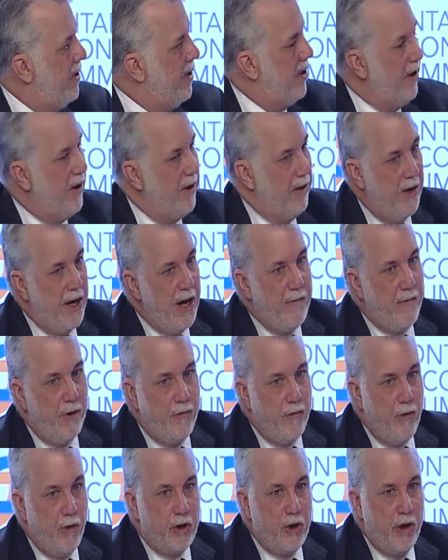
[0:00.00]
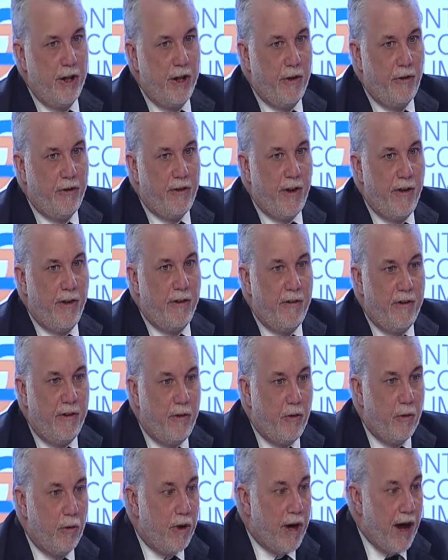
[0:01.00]
Uh, we have, unfortunately, a tendency
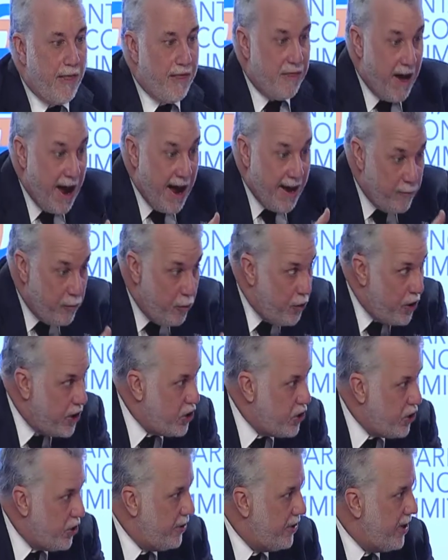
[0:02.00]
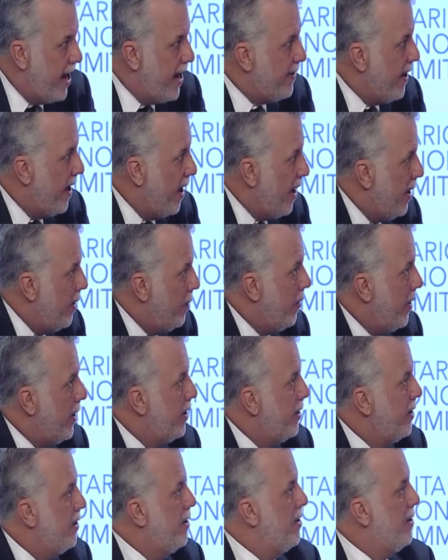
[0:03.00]
to look at that bridge or that highway
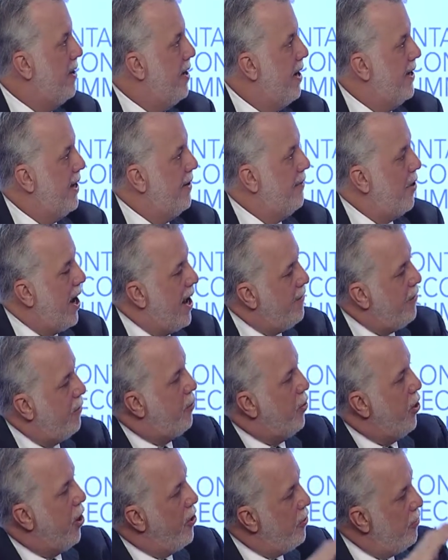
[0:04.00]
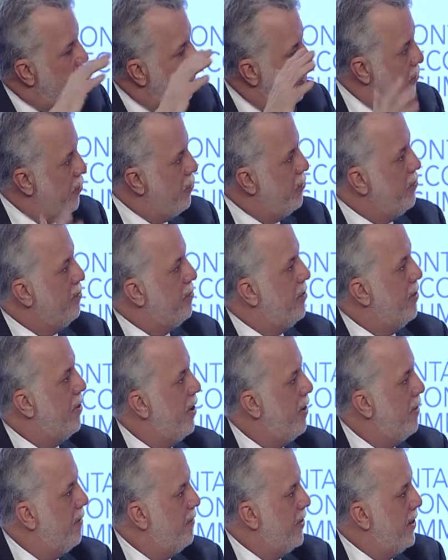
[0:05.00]
and never have a broader view
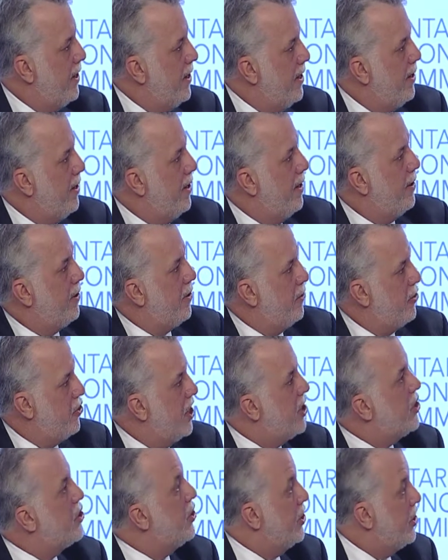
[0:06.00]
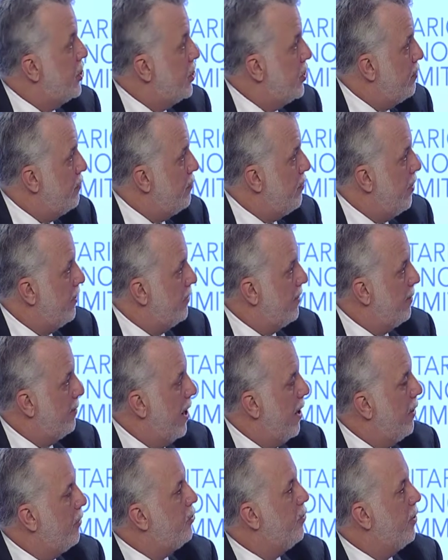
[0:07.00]
of the uh, congestion issue, for example,
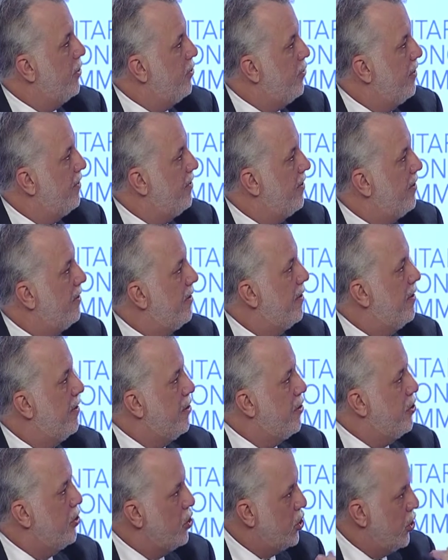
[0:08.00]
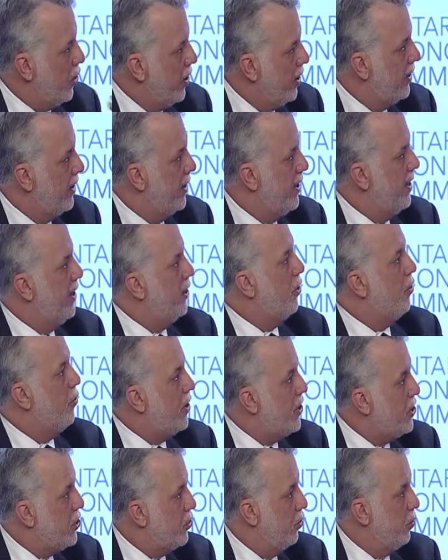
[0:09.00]
how to address it jointly in a
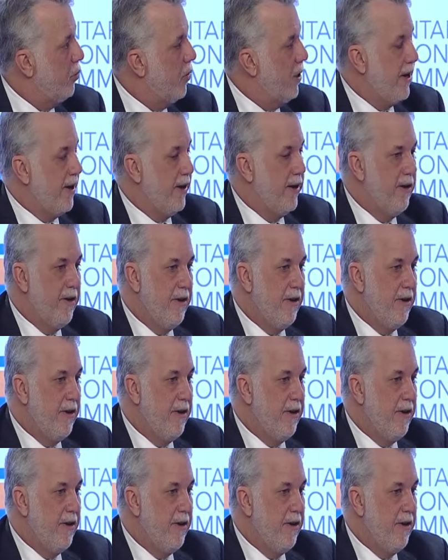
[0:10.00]
regional way.